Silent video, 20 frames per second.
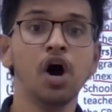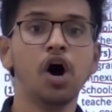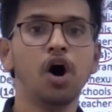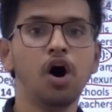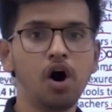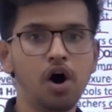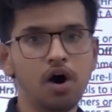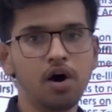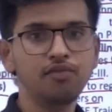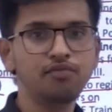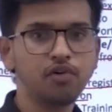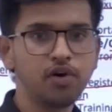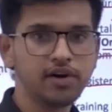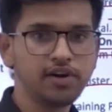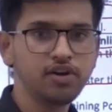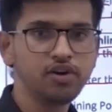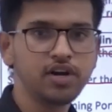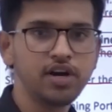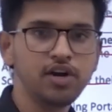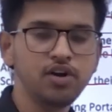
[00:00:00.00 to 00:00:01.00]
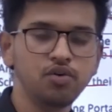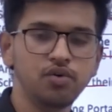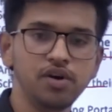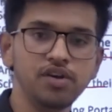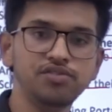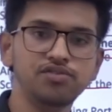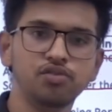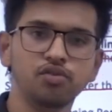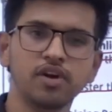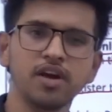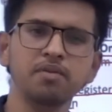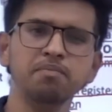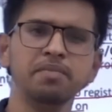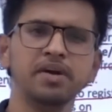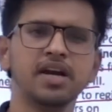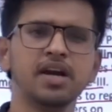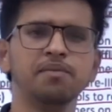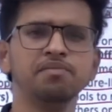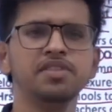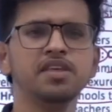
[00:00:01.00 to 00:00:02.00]
or what you can do is you can
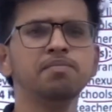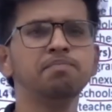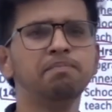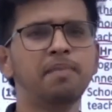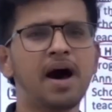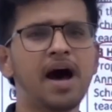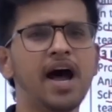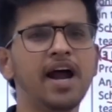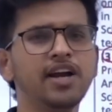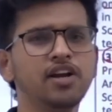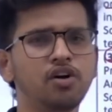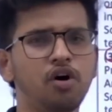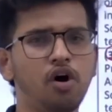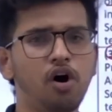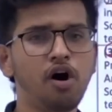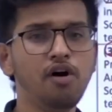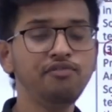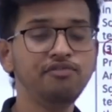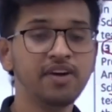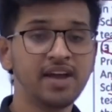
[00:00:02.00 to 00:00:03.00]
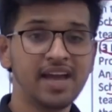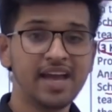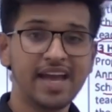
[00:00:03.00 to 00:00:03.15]
become the part of